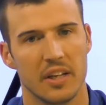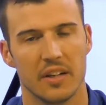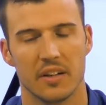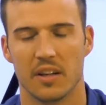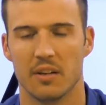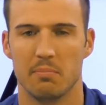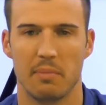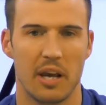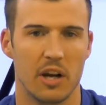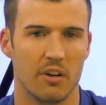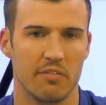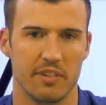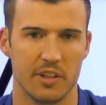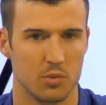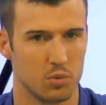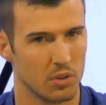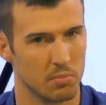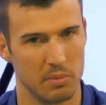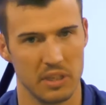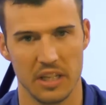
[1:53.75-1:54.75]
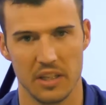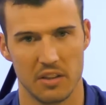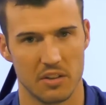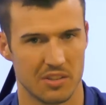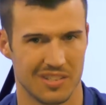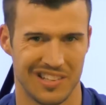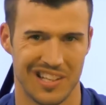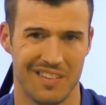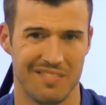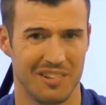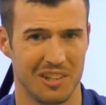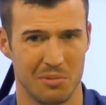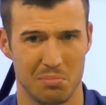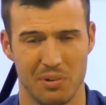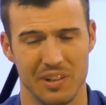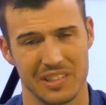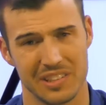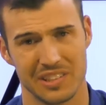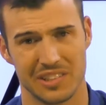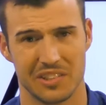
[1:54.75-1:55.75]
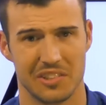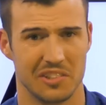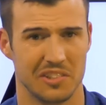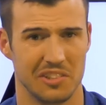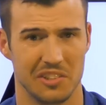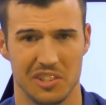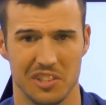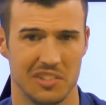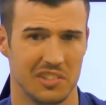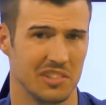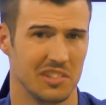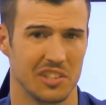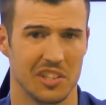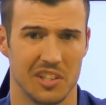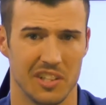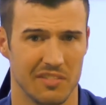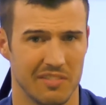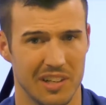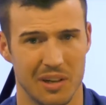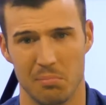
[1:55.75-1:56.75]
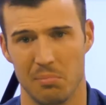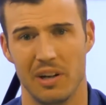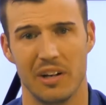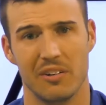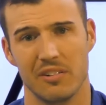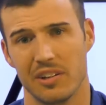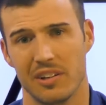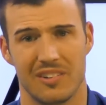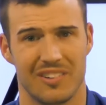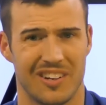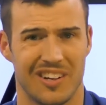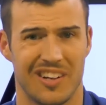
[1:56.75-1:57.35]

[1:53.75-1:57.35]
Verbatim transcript: Doesn't matter if it's with me. There's a lot of other places that are just as good, if not better, that are